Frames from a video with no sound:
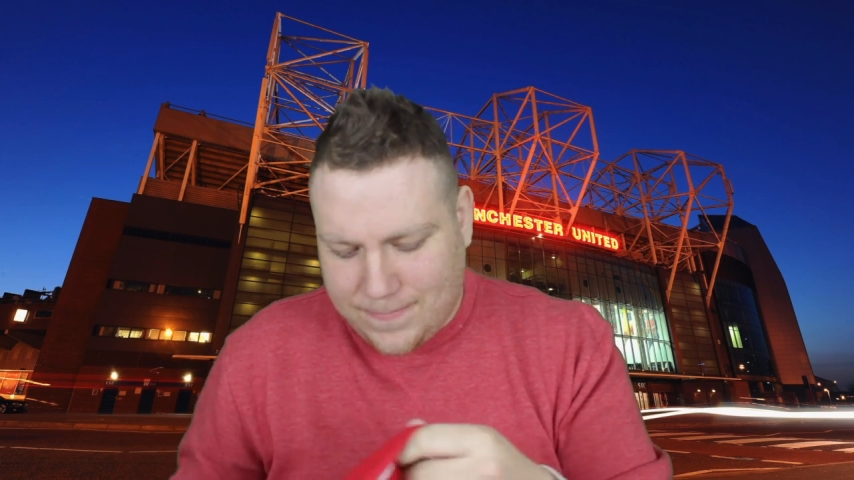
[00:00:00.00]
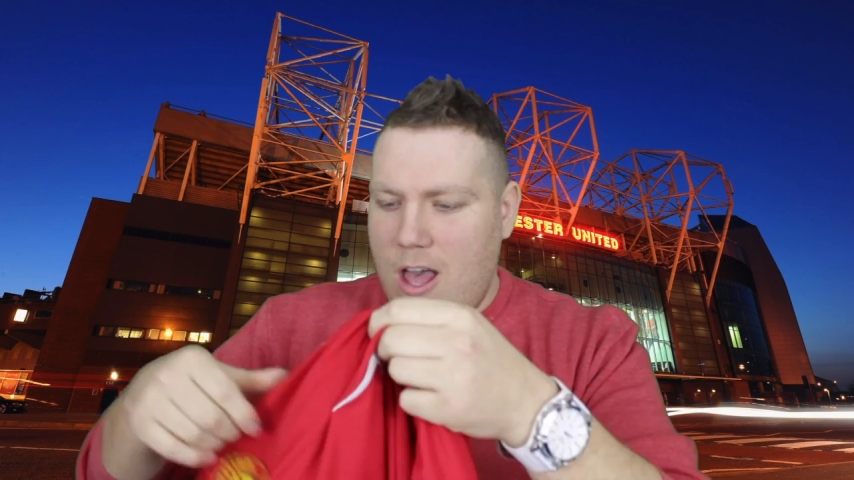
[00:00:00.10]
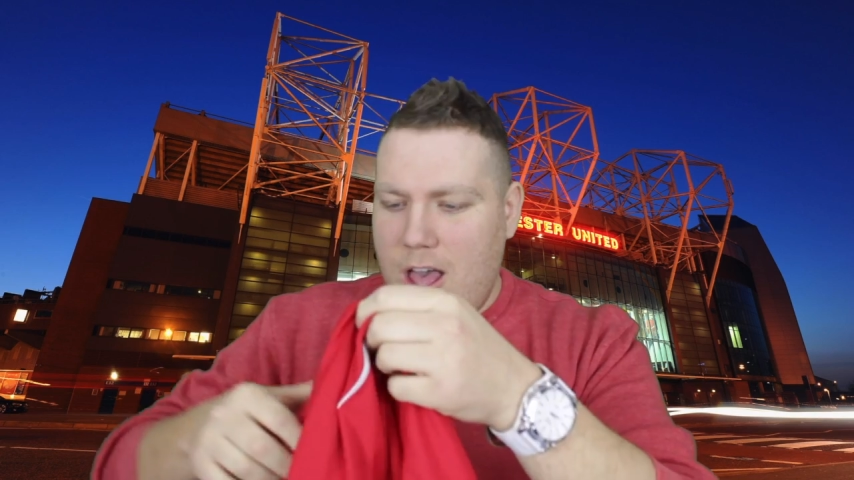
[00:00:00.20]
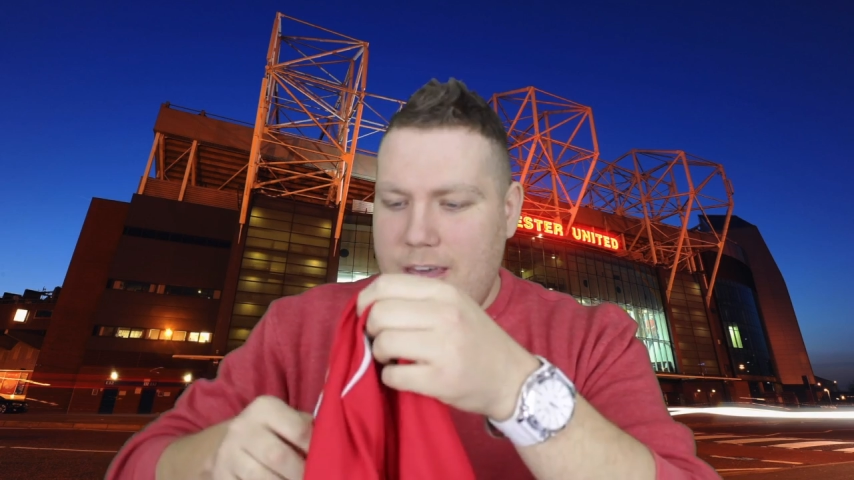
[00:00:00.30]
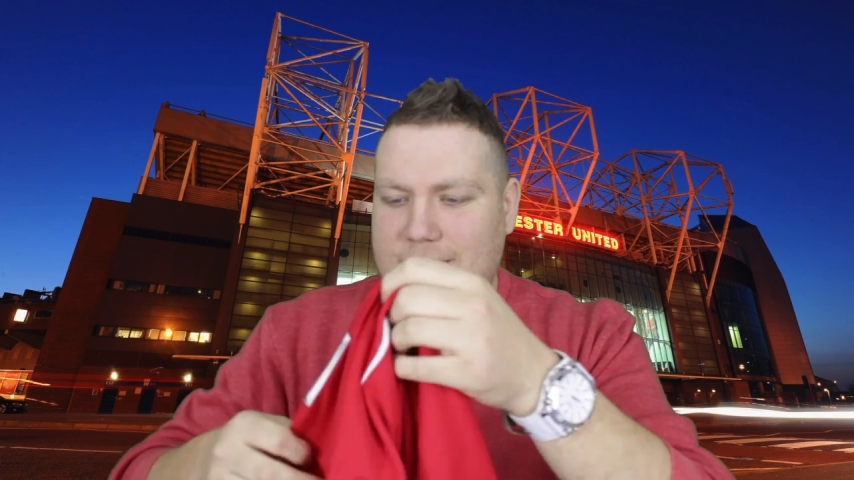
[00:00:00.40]

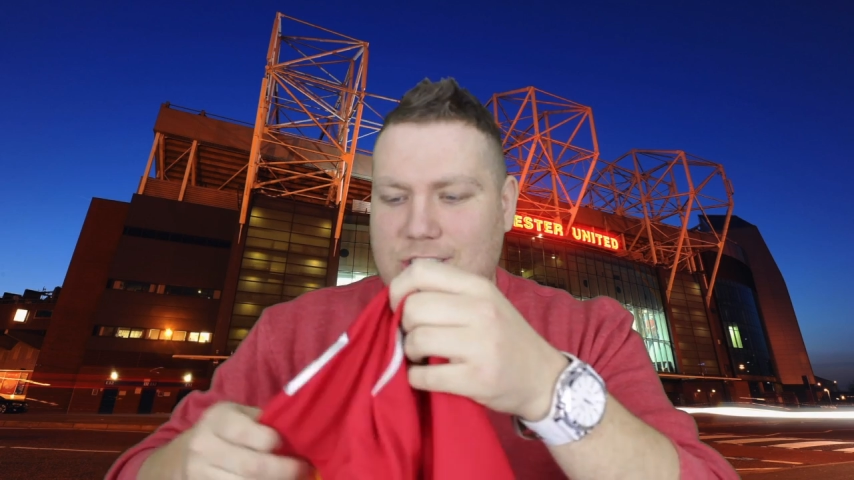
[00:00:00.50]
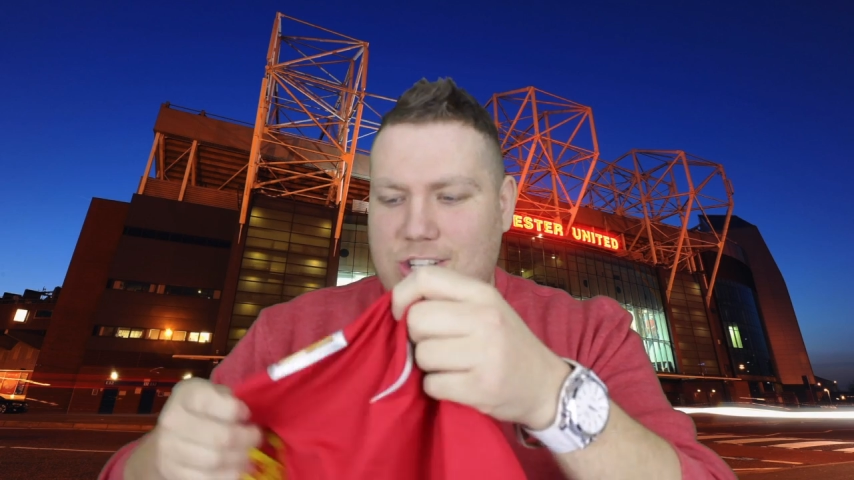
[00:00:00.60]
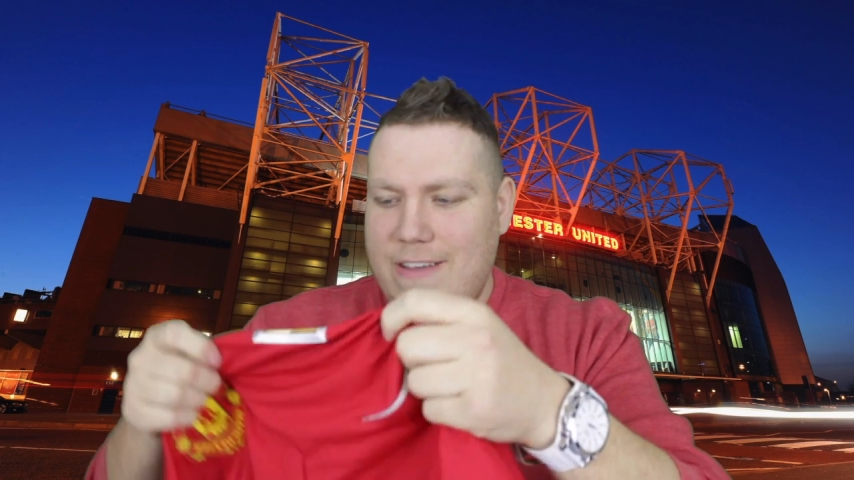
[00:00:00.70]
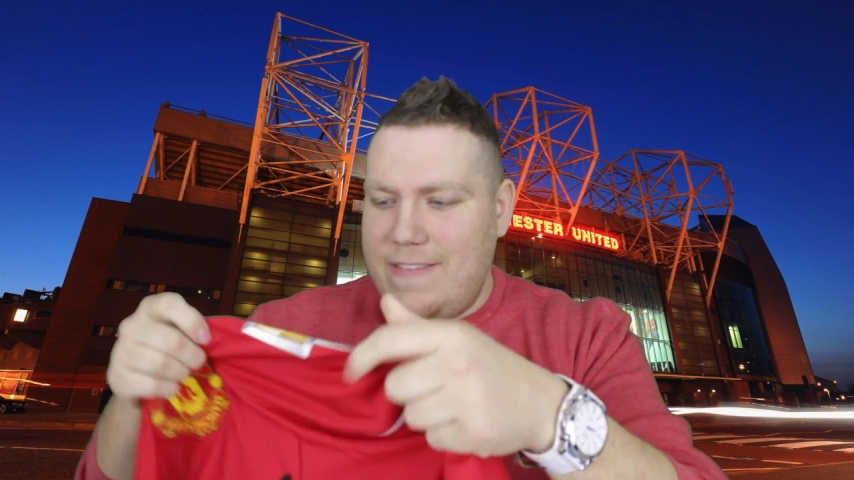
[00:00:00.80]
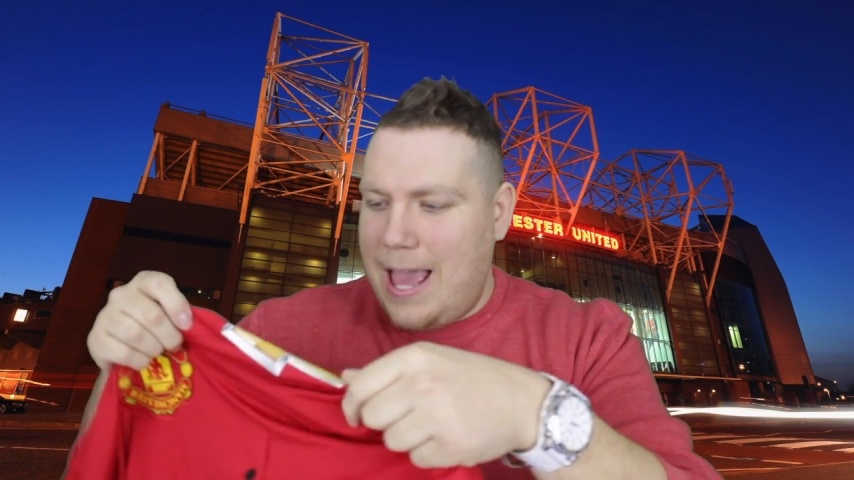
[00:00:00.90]
Ah, the
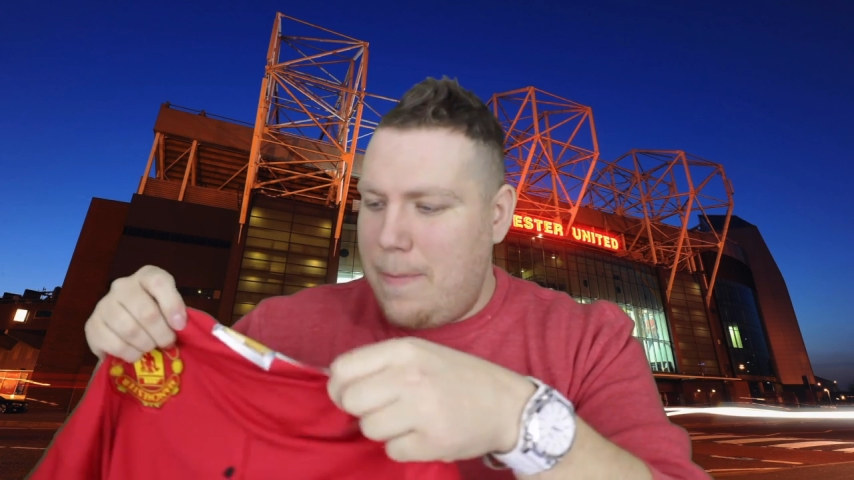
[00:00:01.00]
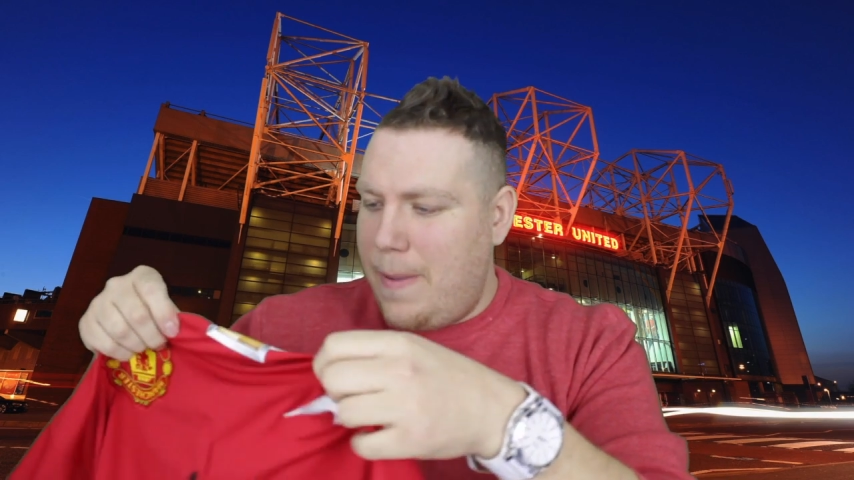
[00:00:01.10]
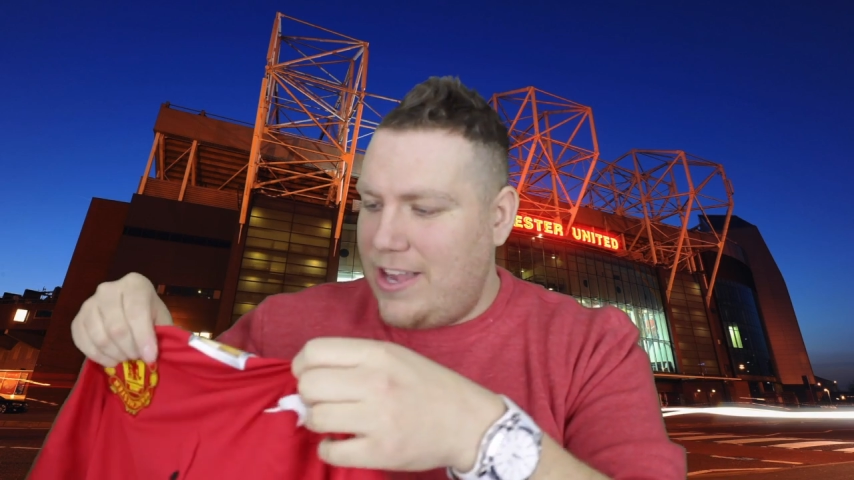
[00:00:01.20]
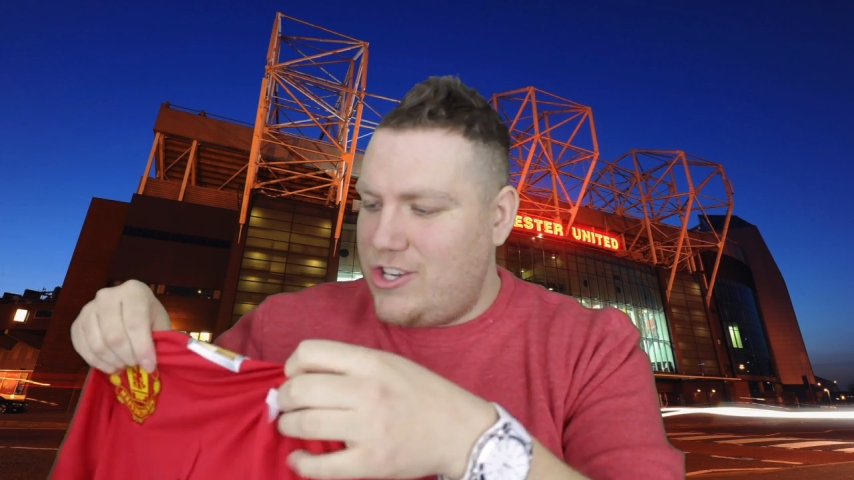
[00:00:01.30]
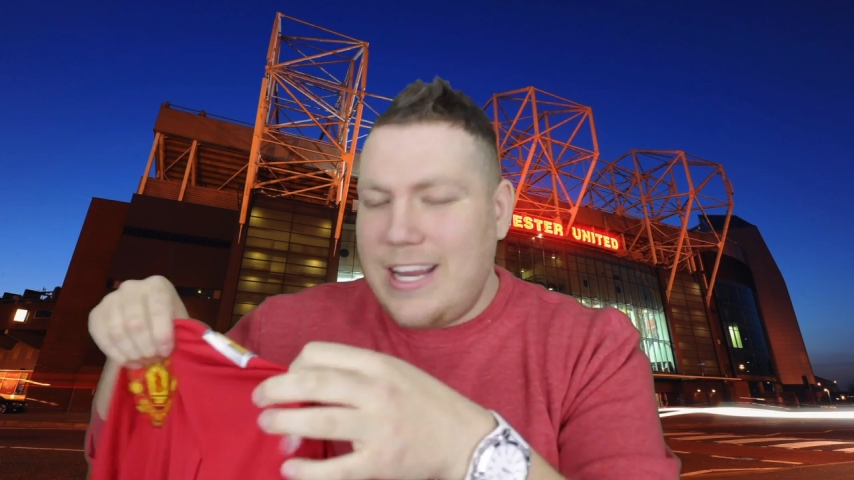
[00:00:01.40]
Chevrolet badge.